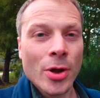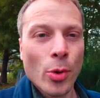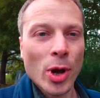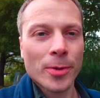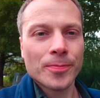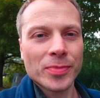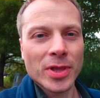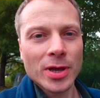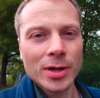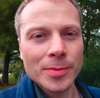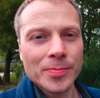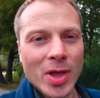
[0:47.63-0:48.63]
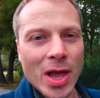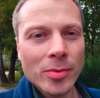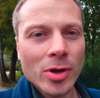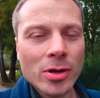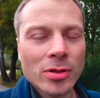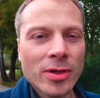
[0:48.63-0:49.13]
Well, um, I'm
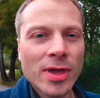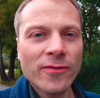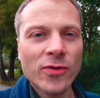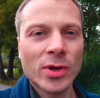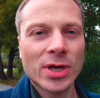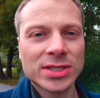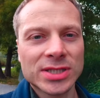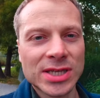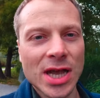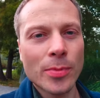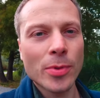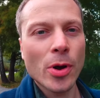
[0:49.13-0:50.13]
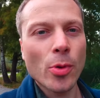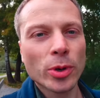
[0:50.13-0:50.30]
going to give you an example